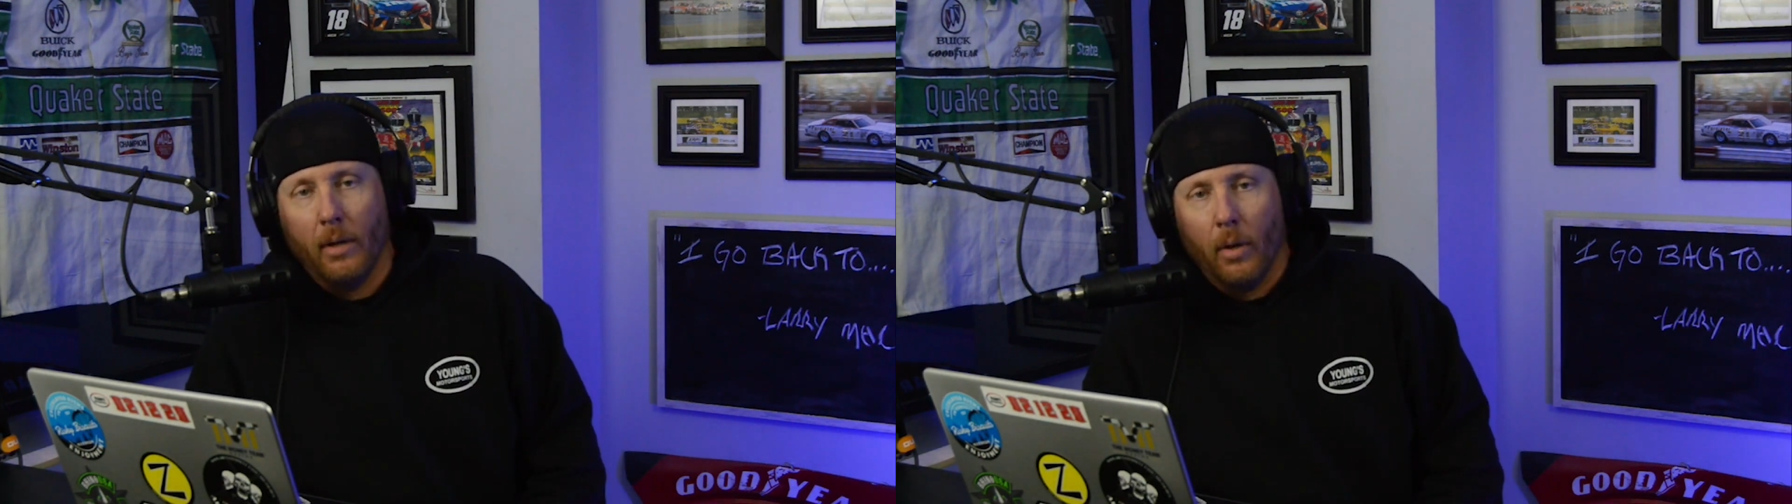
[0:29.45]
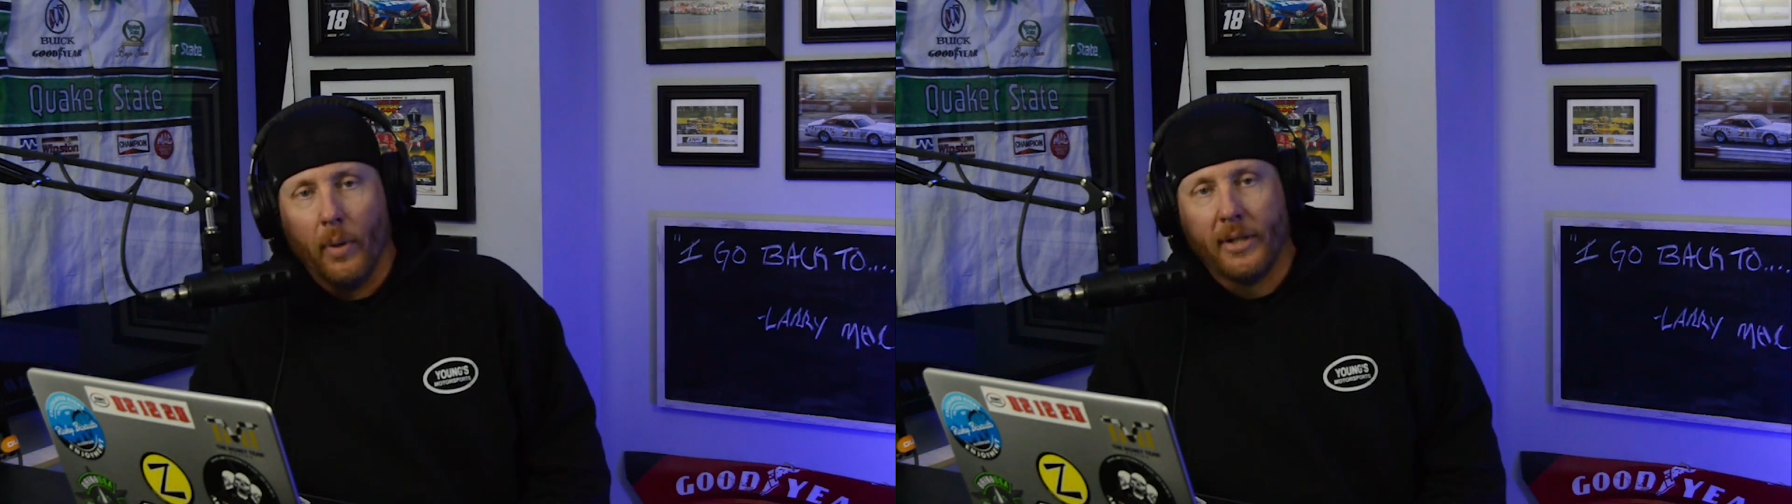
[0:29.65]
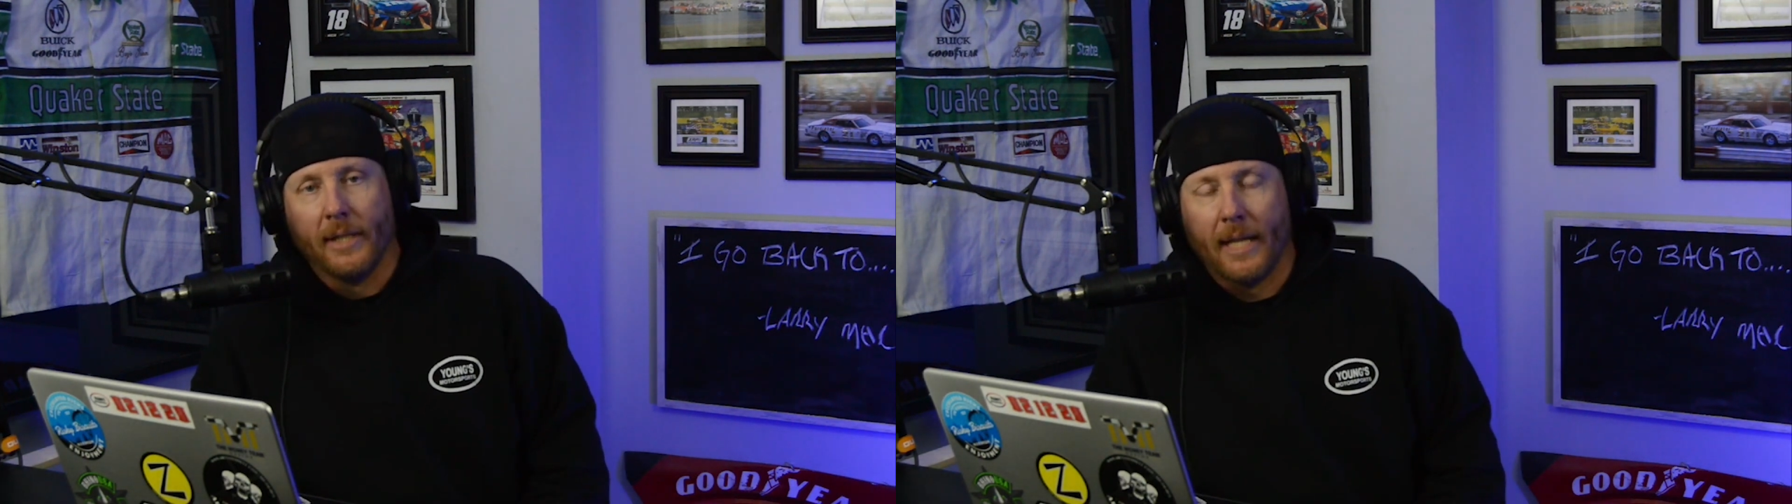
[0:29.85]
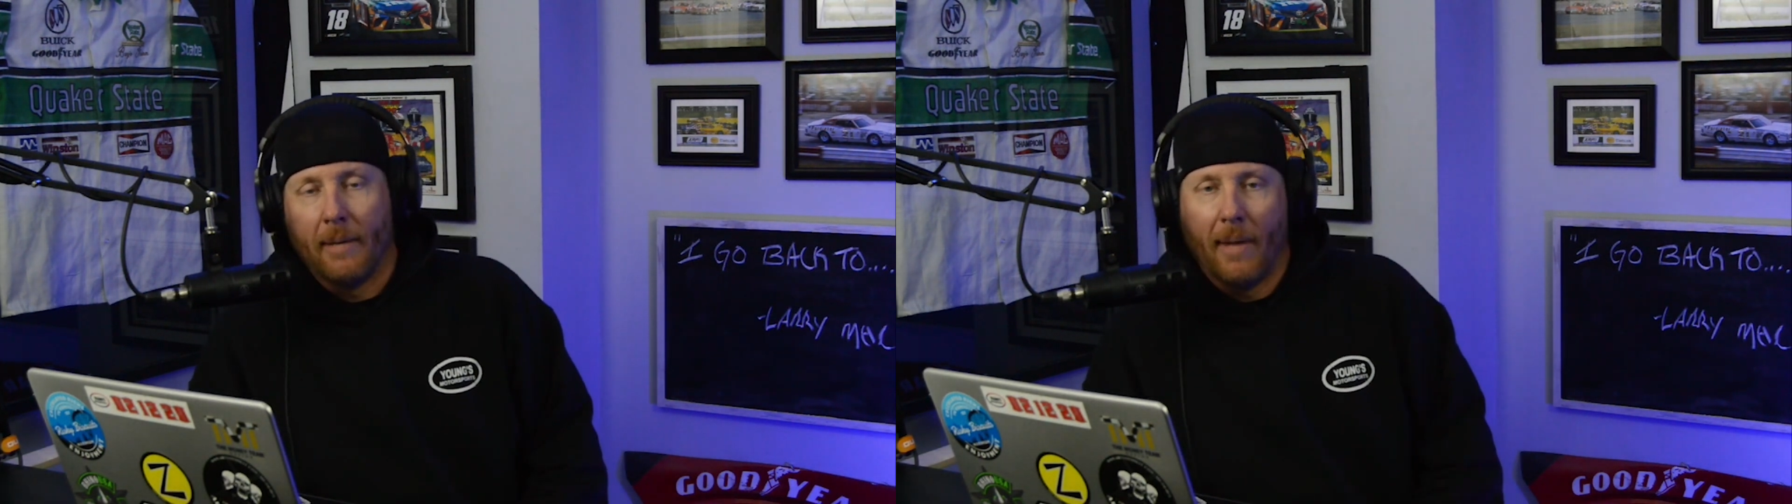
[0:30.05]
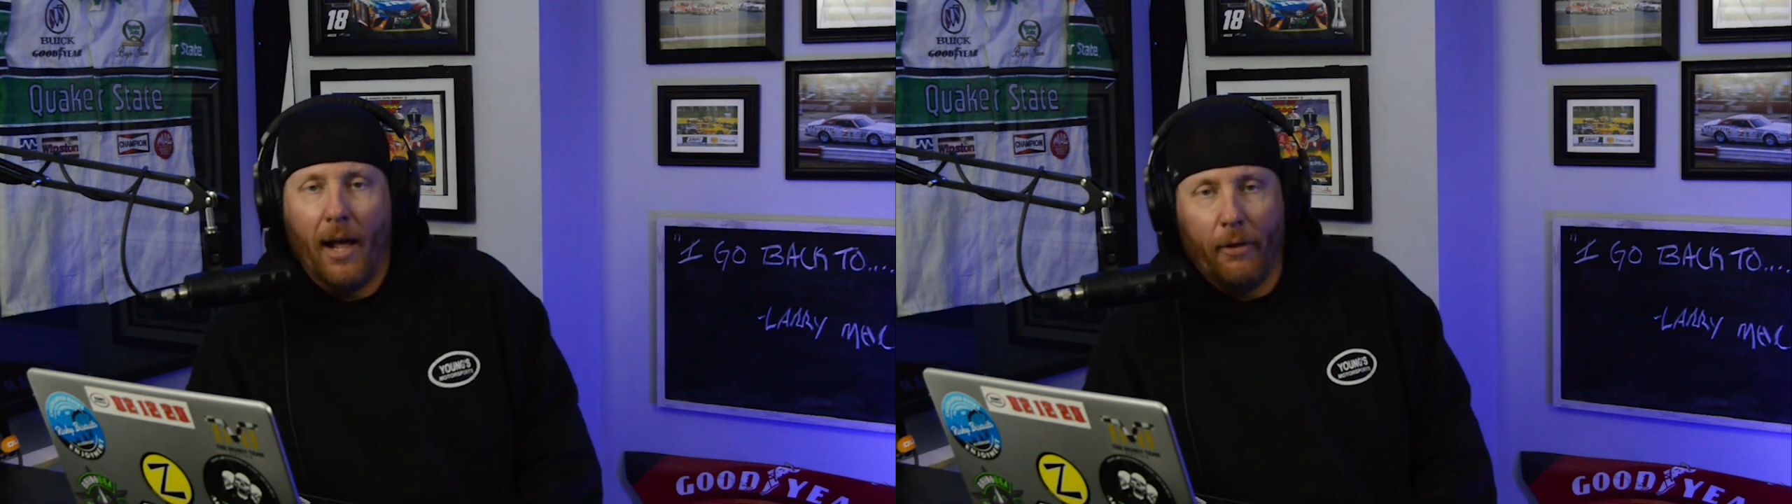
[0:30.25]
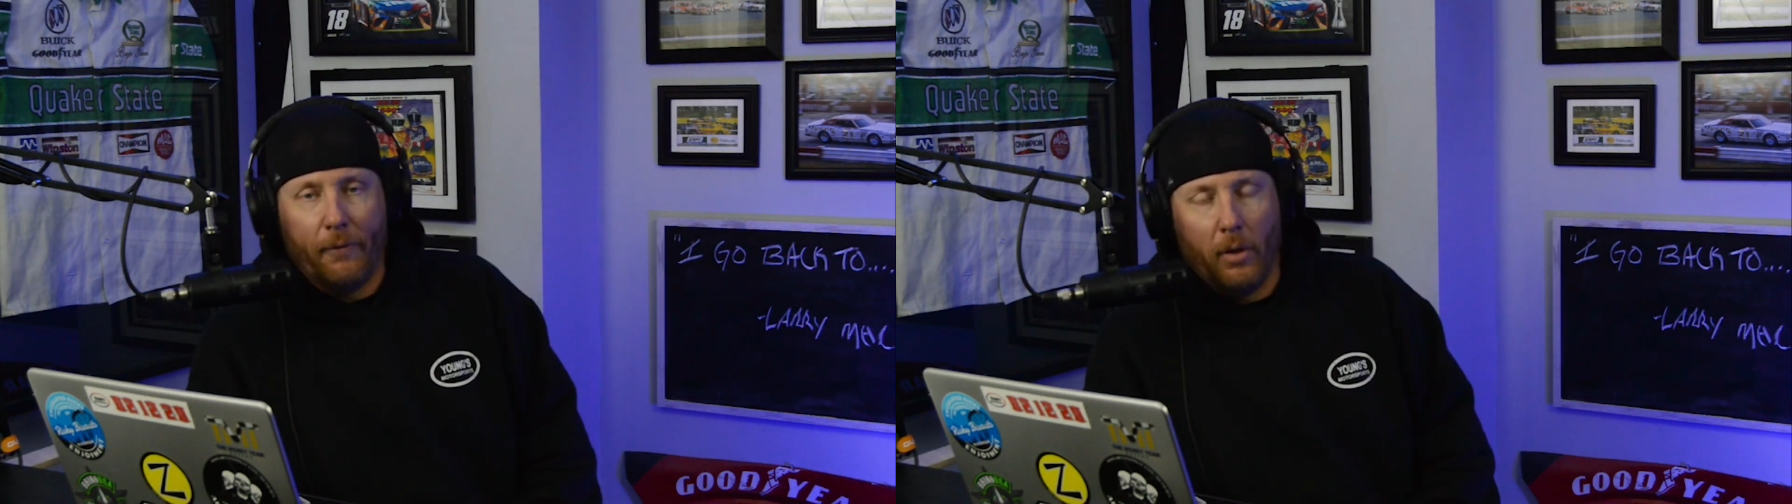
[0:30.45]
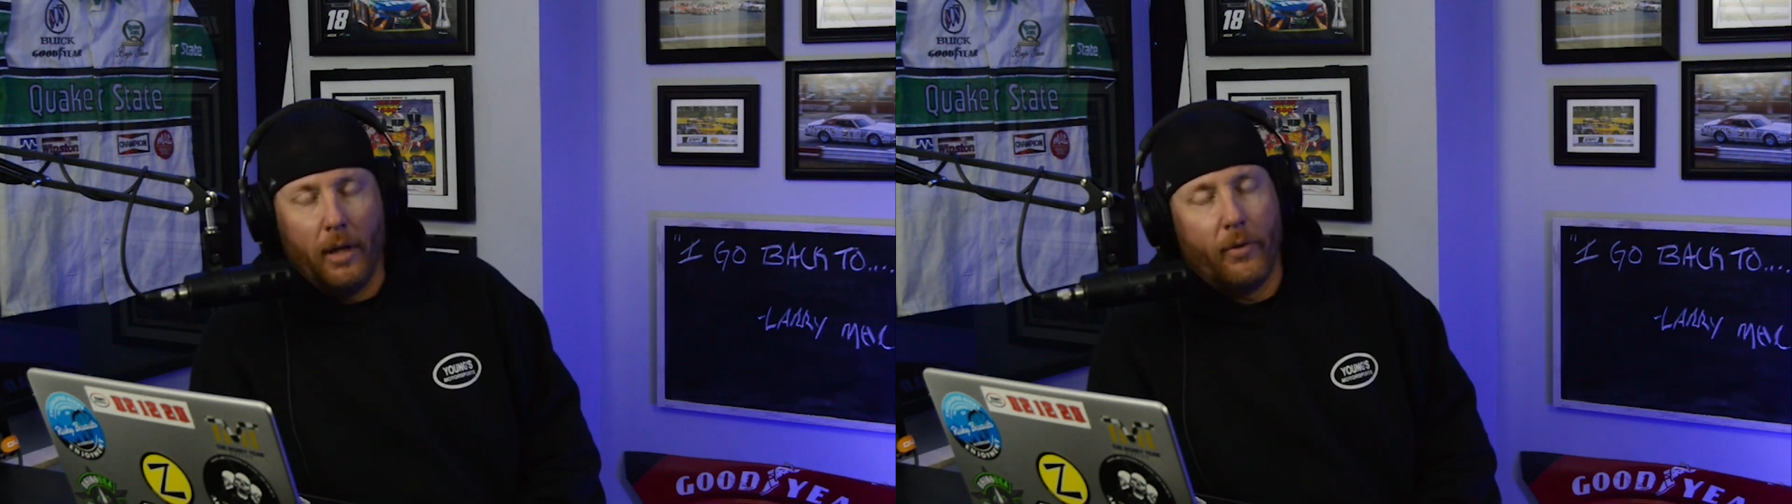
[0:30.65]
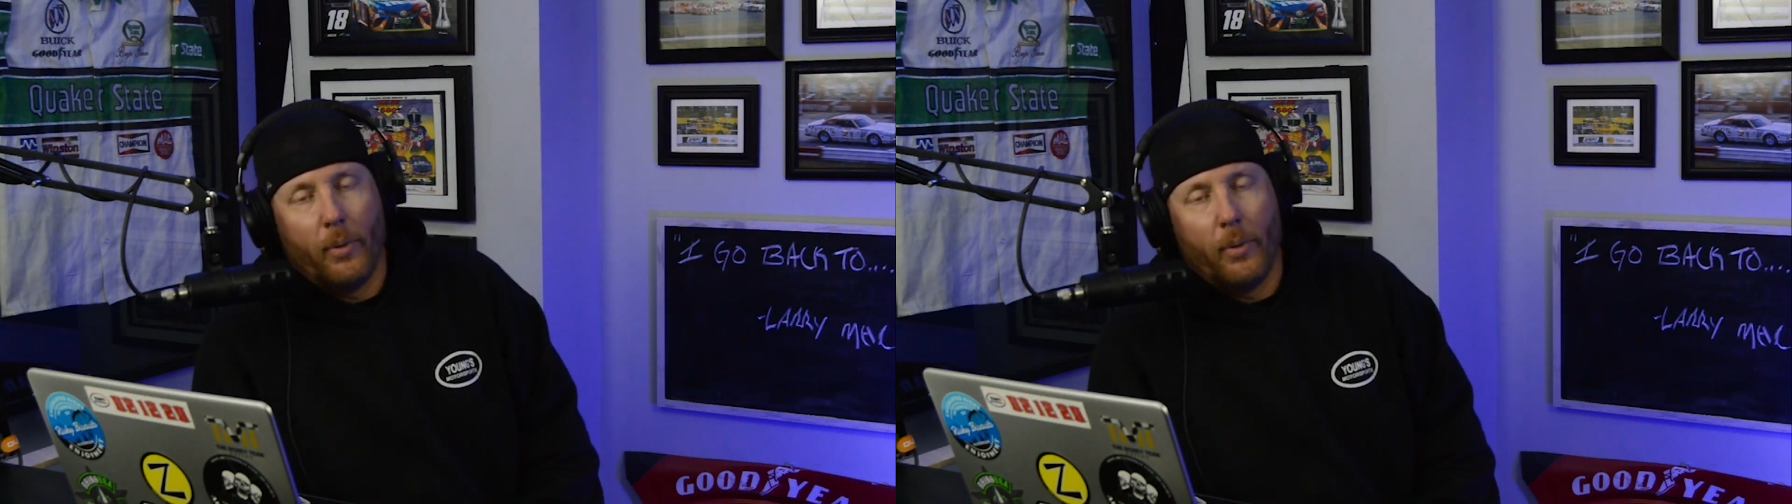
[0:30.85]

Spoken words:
which is a mouthful of a